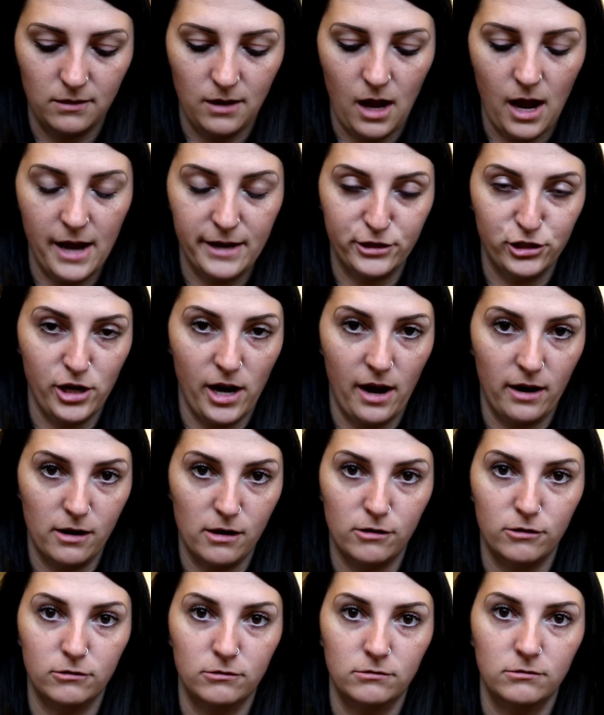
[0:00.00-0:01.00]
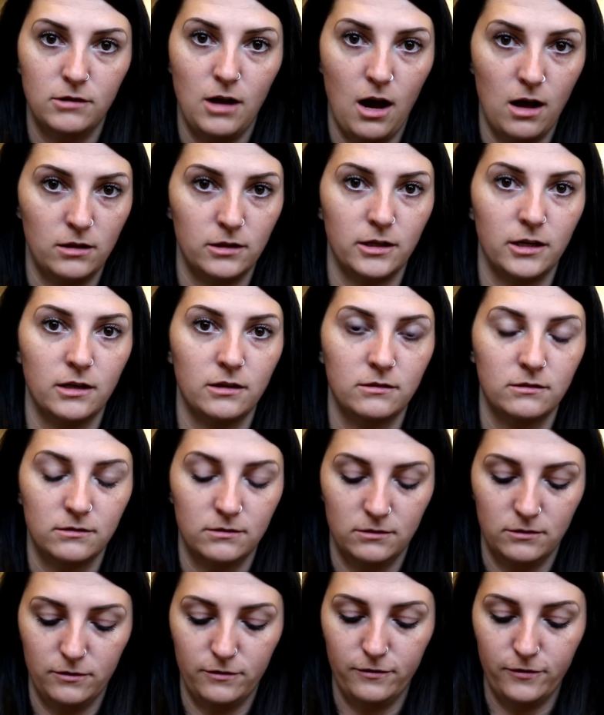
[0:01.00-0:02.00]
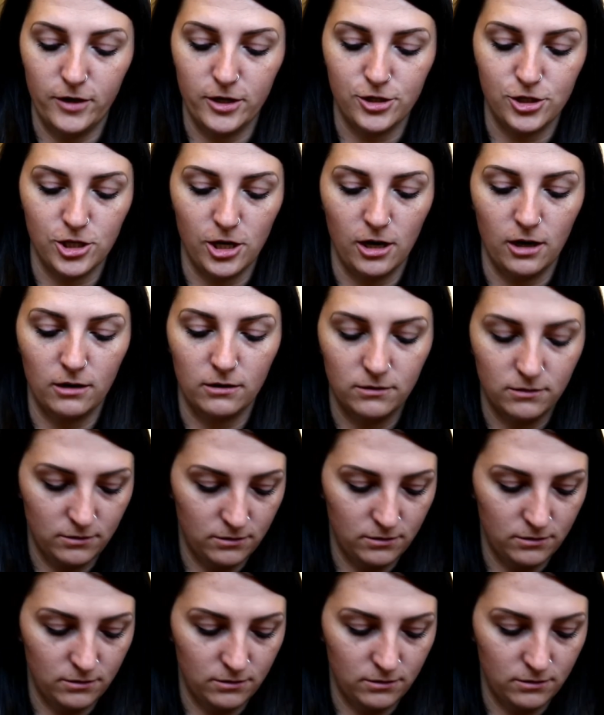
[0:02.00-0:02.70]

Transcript: eyeshadow color, for sure.